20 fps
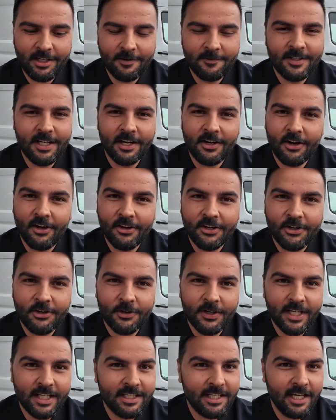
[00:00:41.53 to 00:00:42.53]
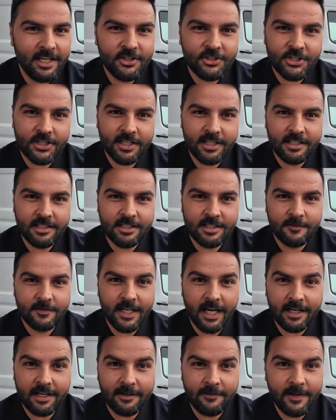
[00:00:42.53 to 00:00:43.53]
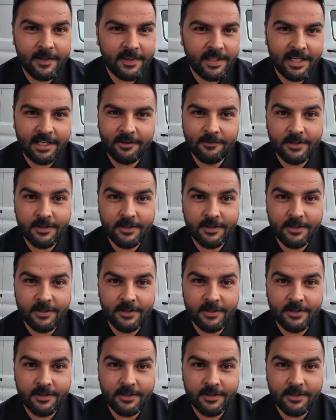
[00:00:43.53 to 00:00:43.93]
you've done all your orientations, you've done everything,